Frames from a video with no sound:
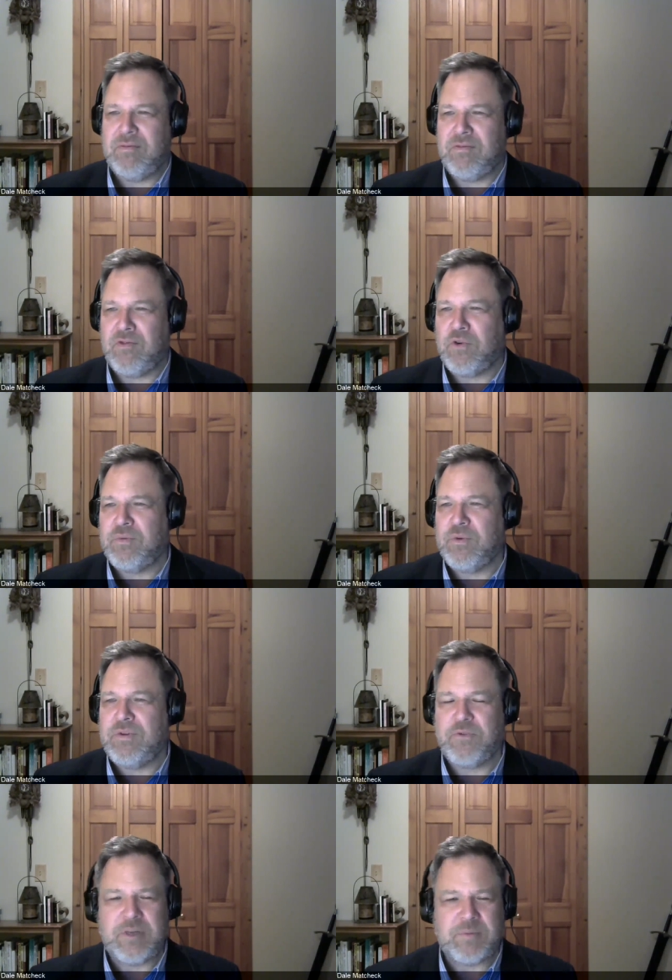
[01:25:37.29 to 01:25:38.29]
Northwood
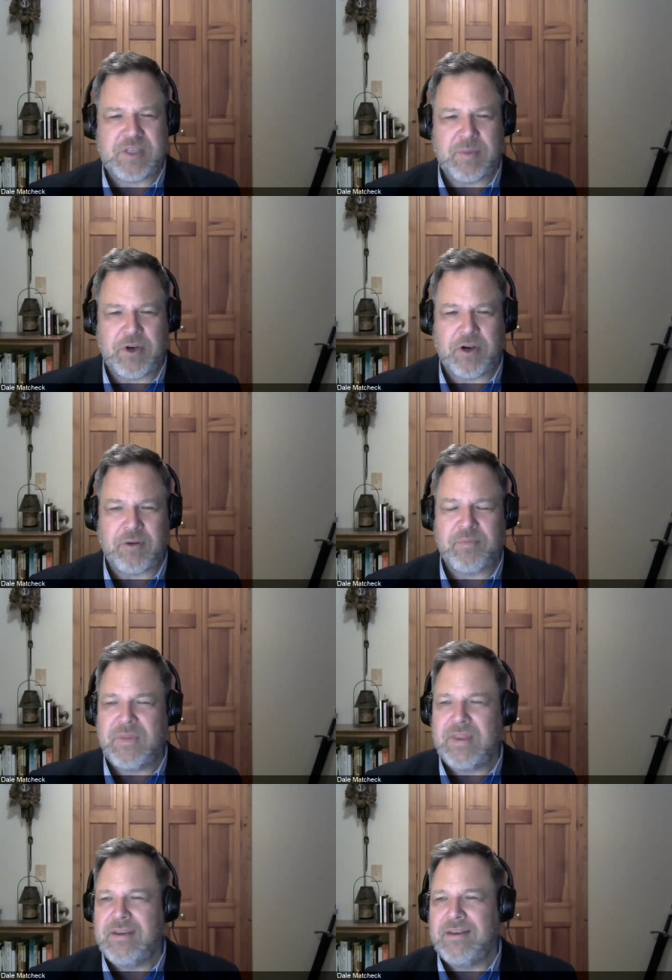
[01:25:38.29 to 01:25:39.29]
Freedom Seminar.
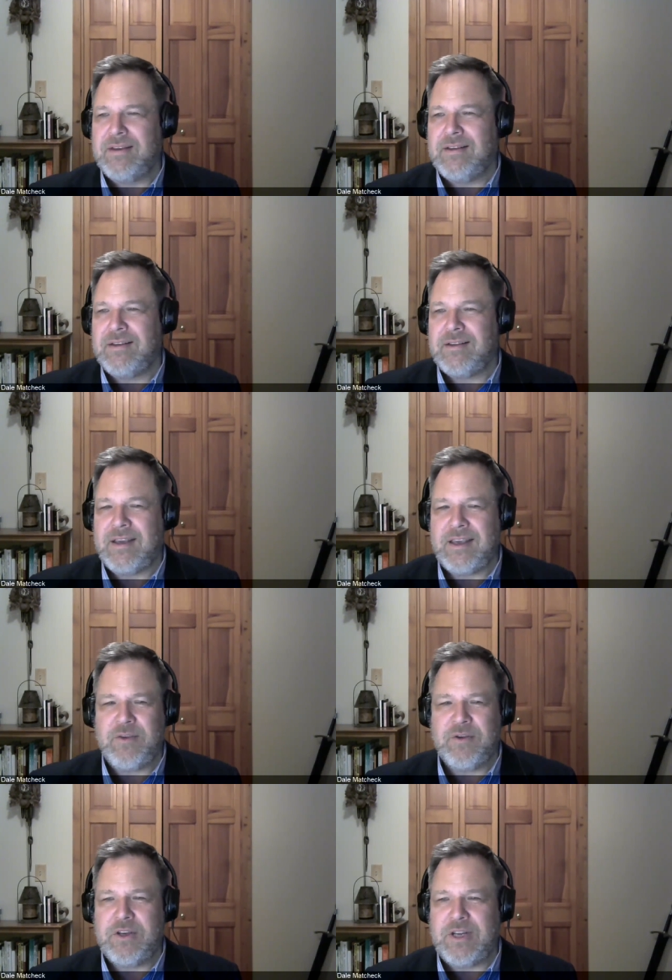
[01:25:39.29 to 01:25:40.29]
Thank
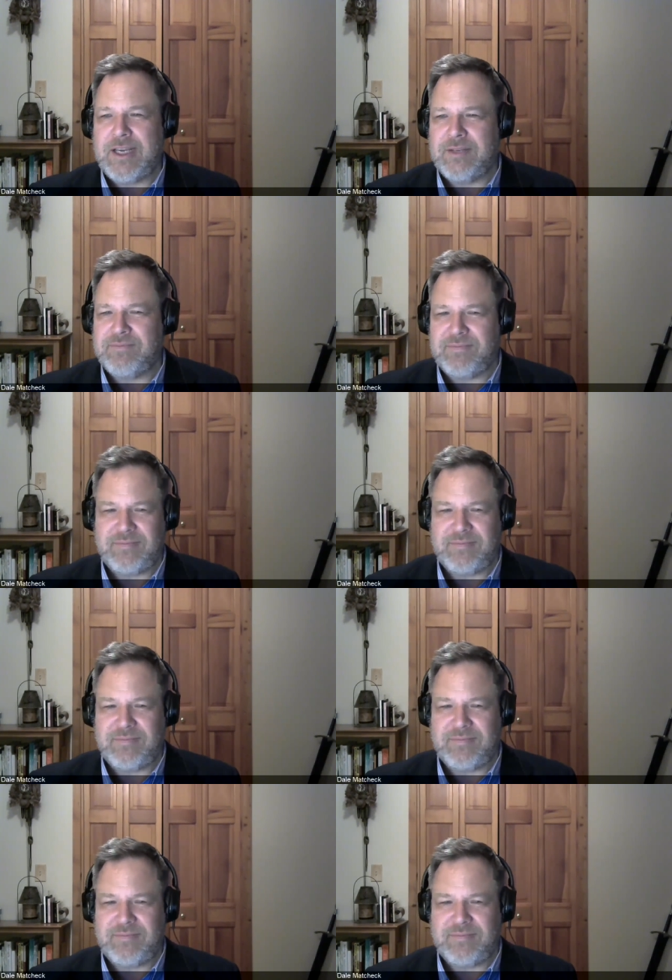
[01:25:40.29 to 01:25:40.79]
you and good night.